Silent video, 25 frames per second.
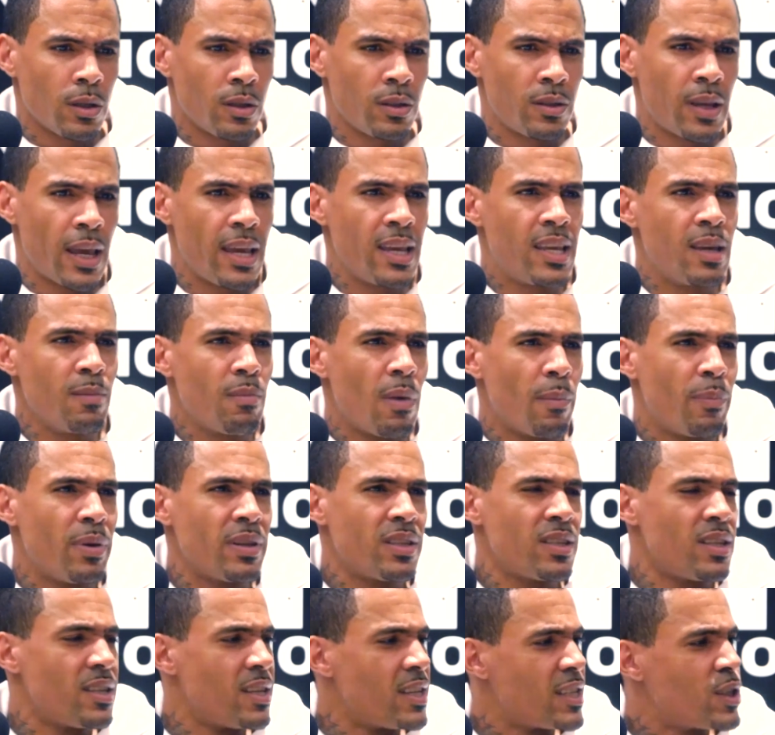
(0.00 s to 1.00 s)
taking my
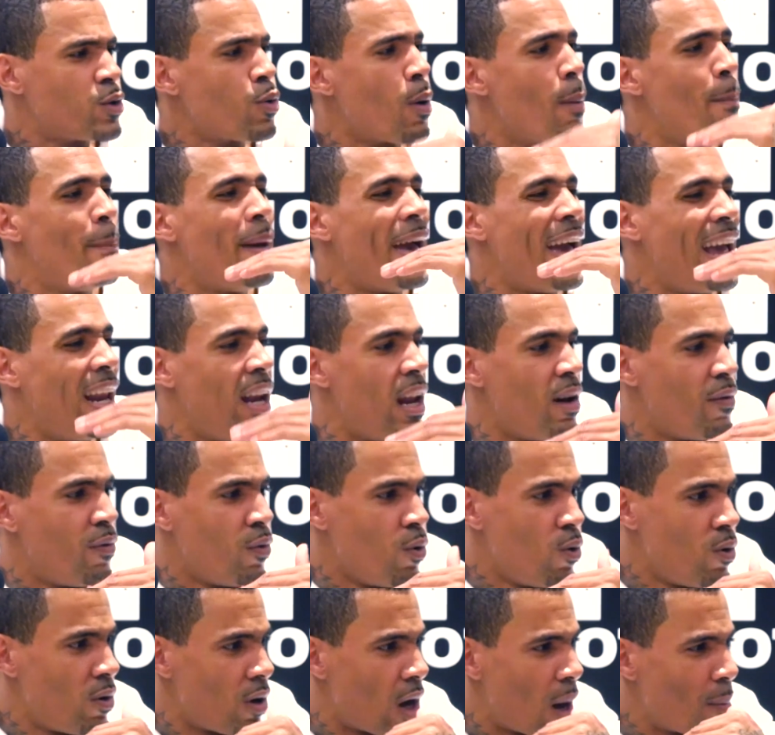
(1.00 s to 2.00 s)
businesses to a better
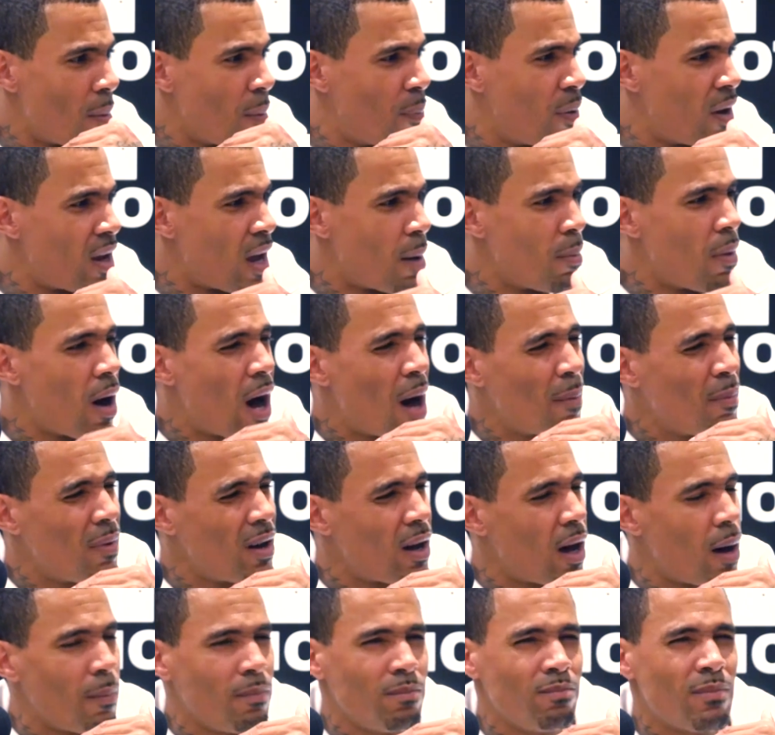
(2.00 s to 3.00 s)
level.
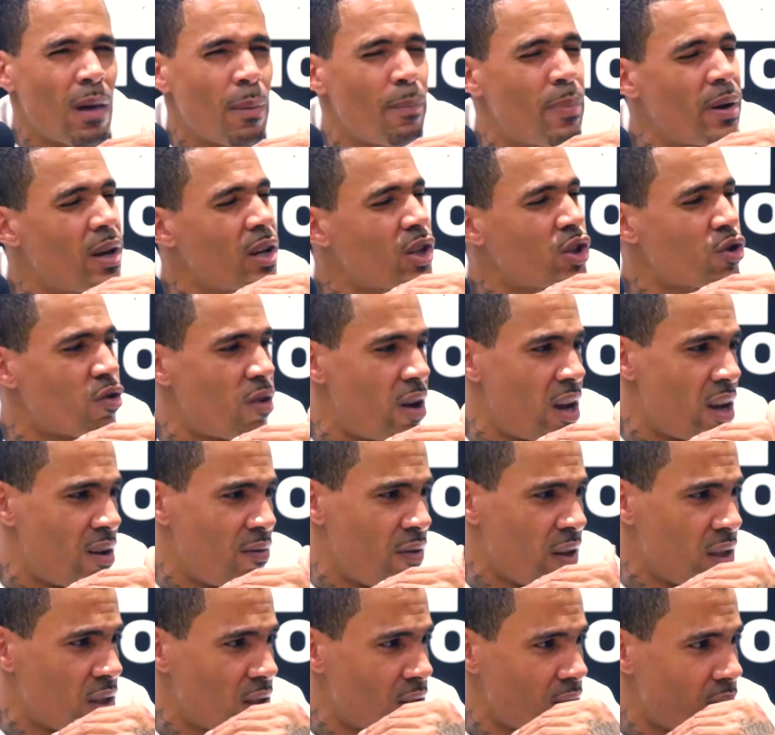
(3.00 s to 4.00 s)
I'm my biggest critic,
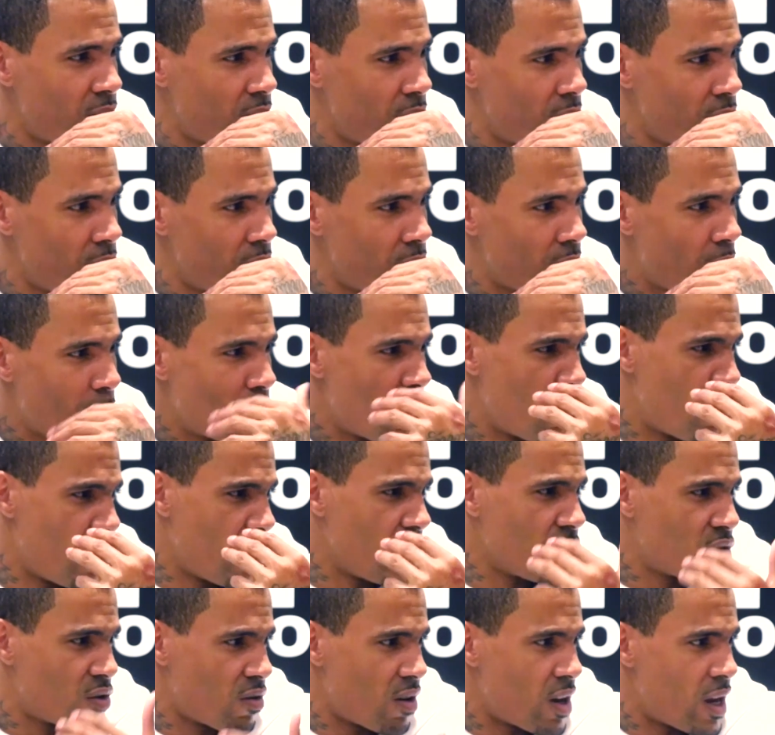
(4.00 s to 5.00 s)
Viz. I'm my
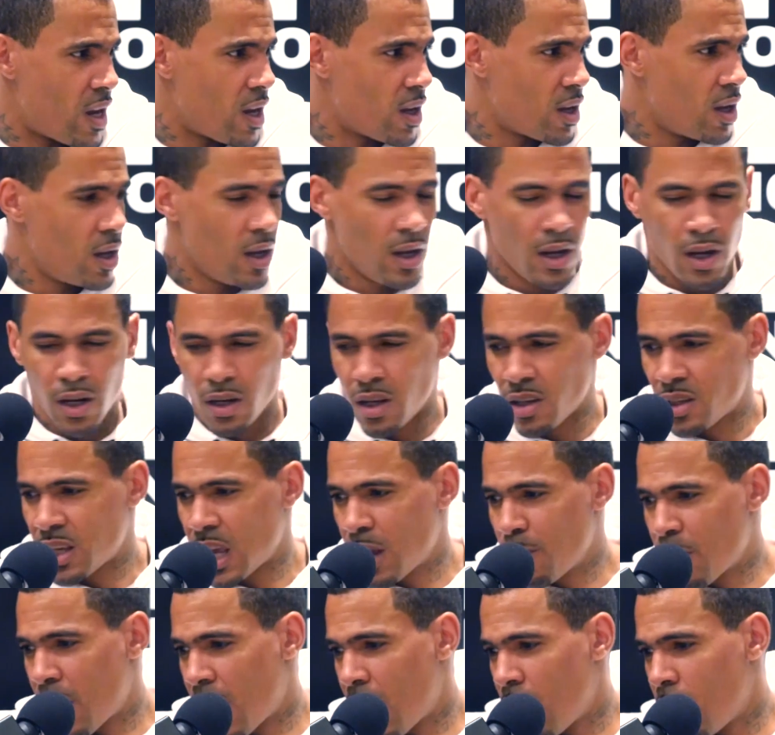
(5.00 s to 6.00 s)
biggest critic. The
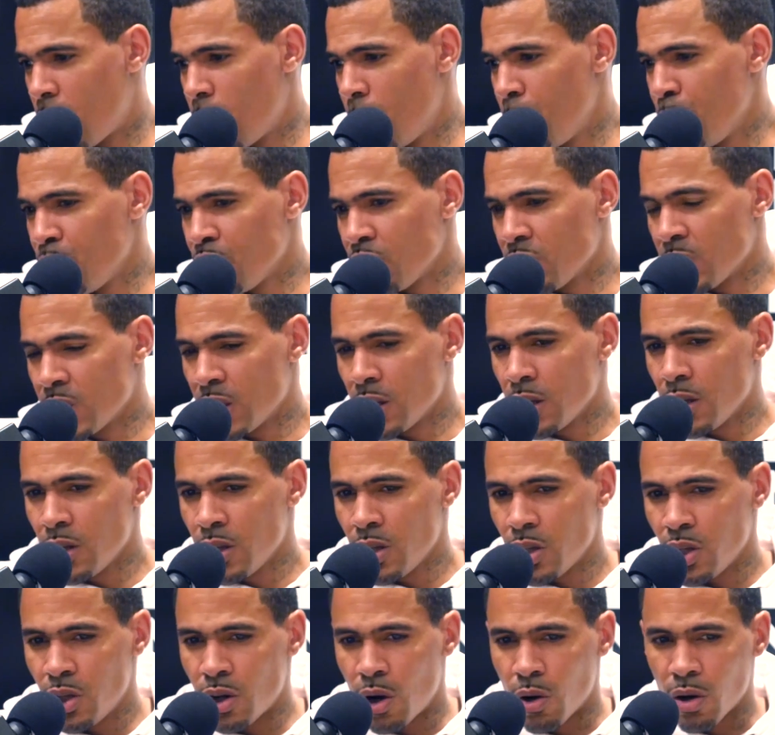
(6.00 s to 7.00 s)
same how,
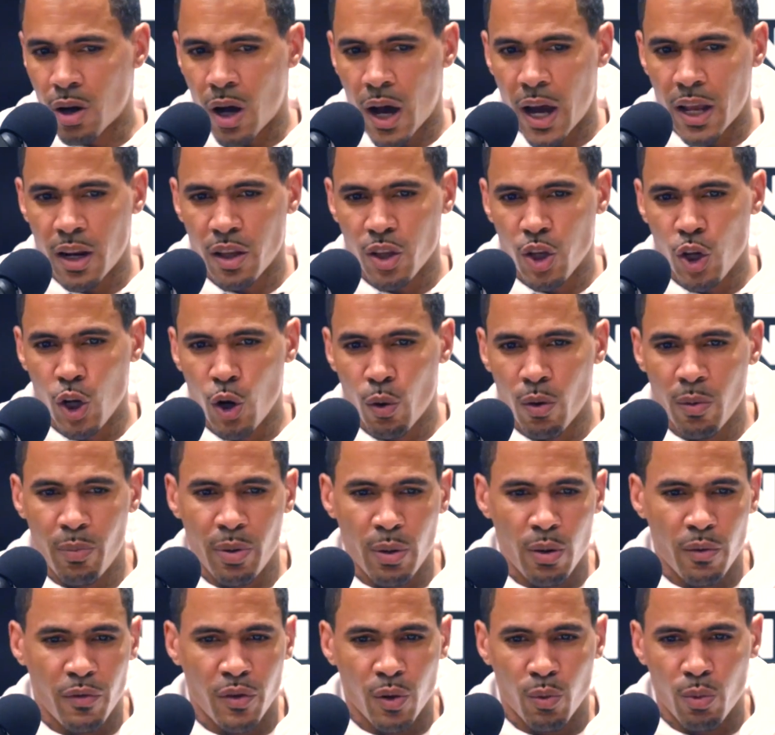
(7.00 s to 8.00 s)
you know, kind of you lot would
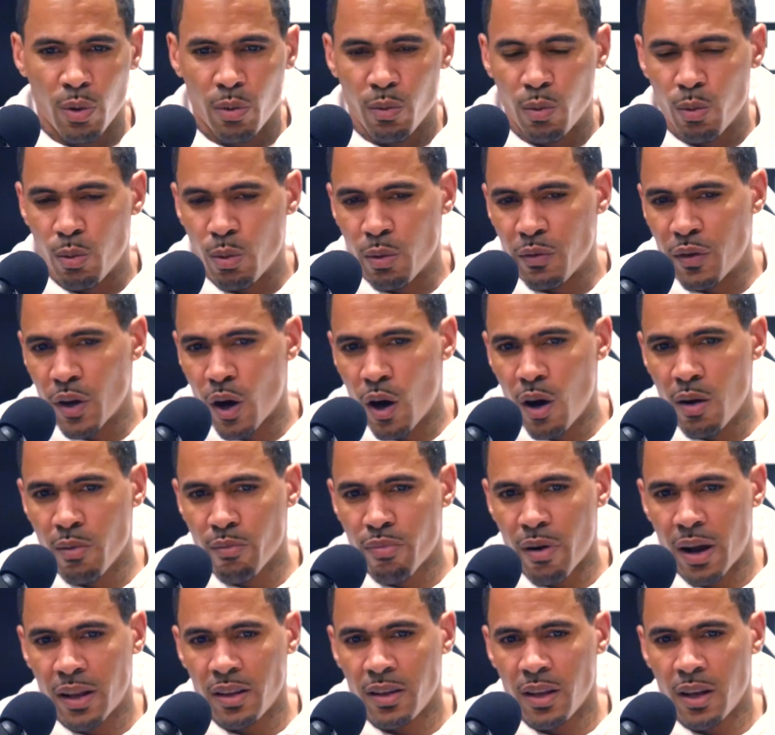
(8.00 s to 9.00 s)
be with your own
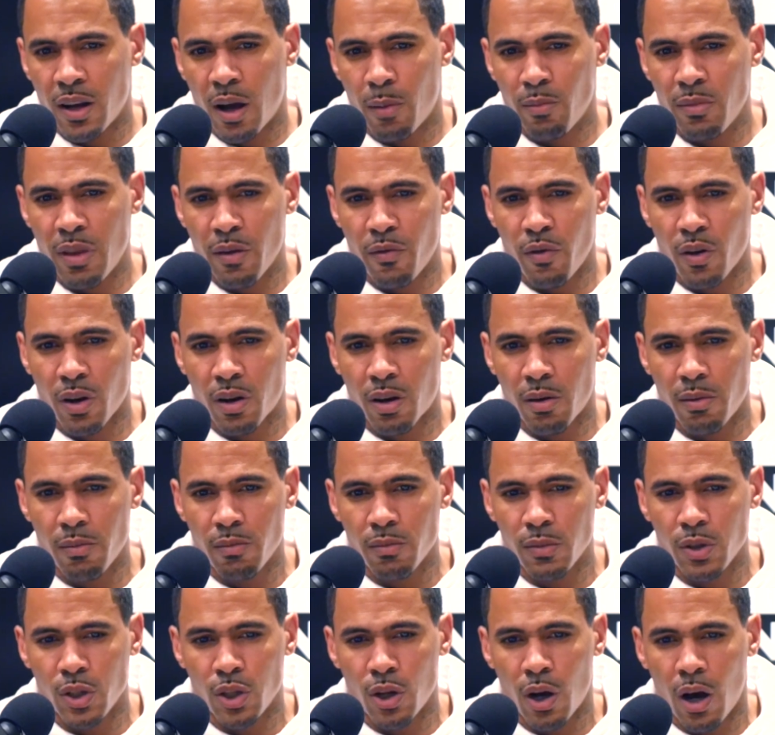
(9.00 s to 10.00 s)
branding. I'll never
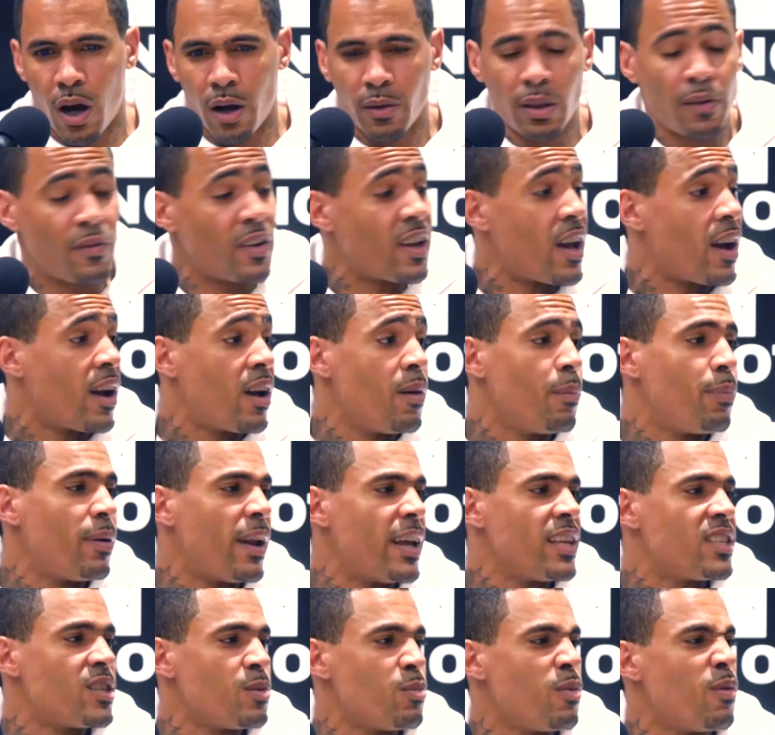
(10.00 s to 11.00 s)
get
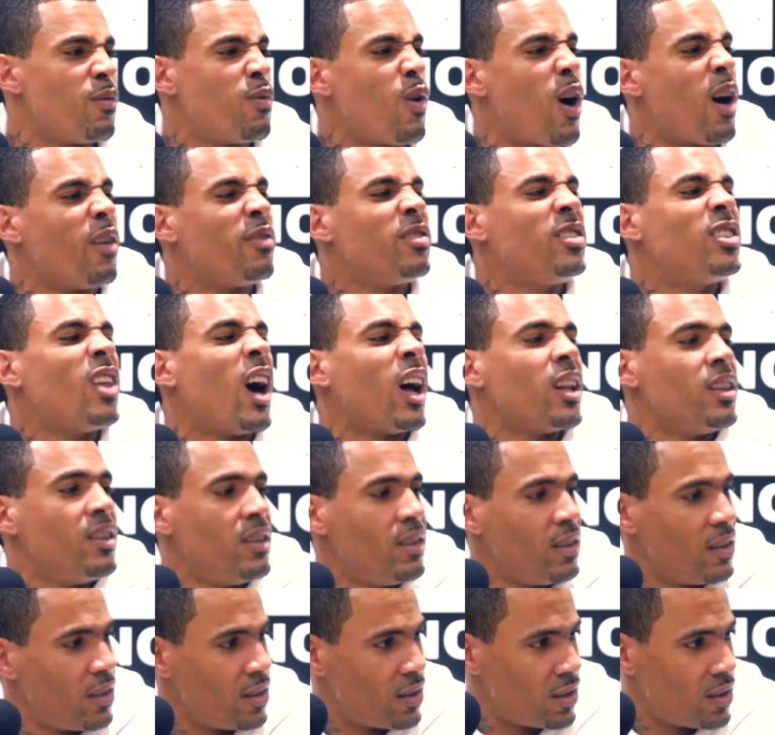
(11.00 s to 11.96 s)
complacent with what I've done.